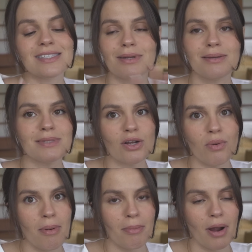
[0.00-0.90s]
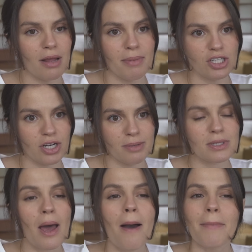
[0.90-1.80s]
Sometimes I don't remember any of my
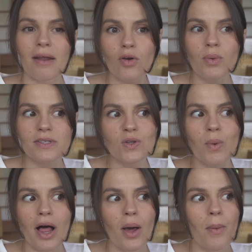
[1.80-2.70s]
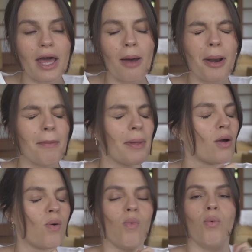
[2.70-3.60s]
dreams, but every once in a while I wake up and I'm like,
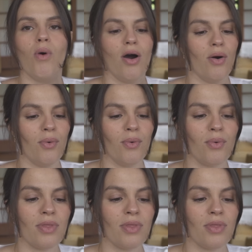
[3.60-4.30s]
whoa,